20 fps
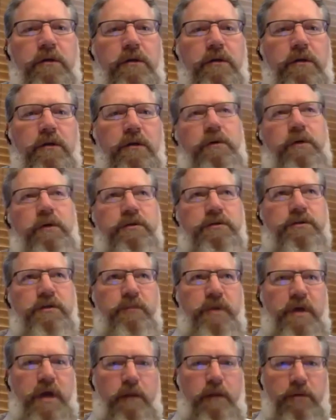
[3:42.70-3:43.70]
to do is to
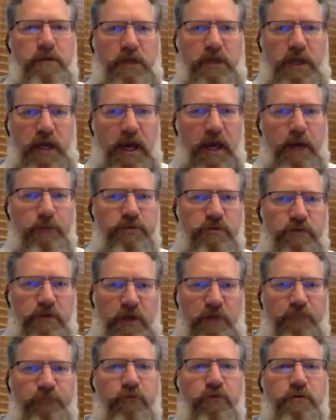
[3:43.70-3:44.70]
be able to capture
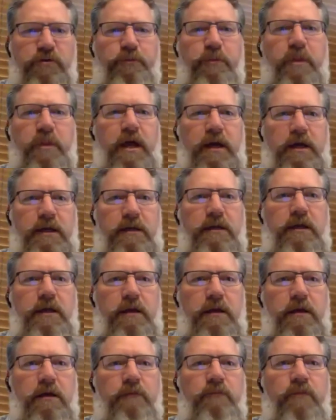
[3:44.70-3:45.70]
that first block of
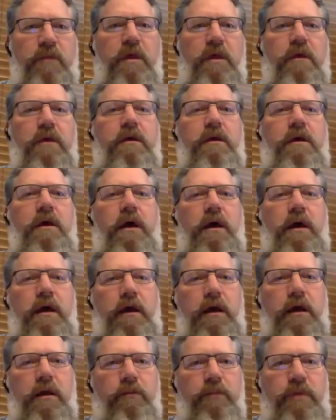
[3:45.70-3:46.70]
data
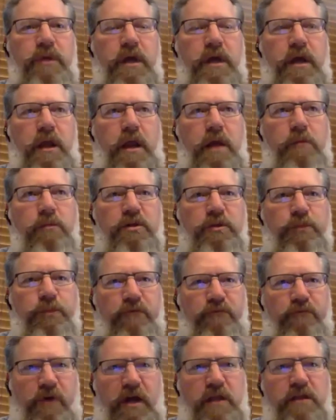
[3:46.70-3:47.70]
and being able to
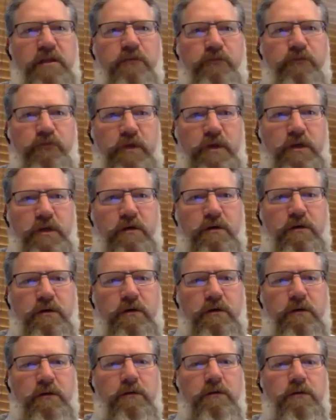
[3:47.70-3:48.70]
provide the
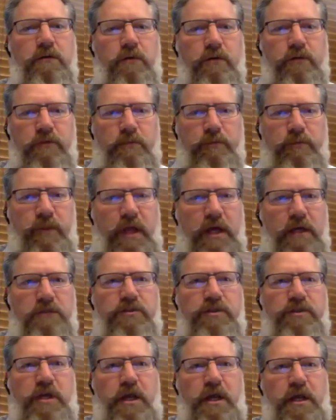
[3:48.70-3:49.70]
vehicle or the
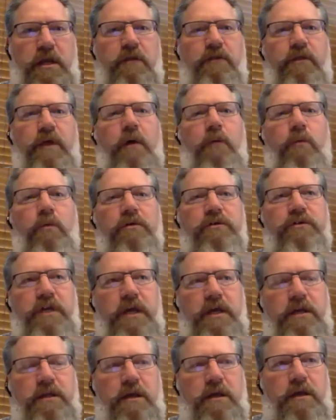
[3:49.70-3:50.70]
blockchain that will
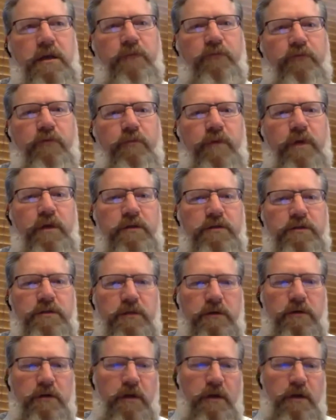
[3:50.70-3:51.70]
take that
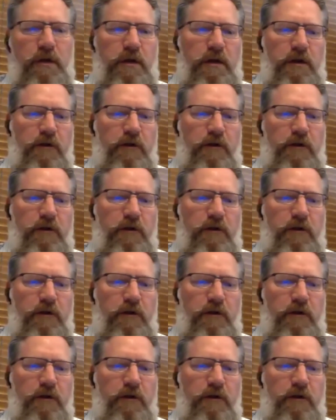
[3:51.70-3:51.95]
information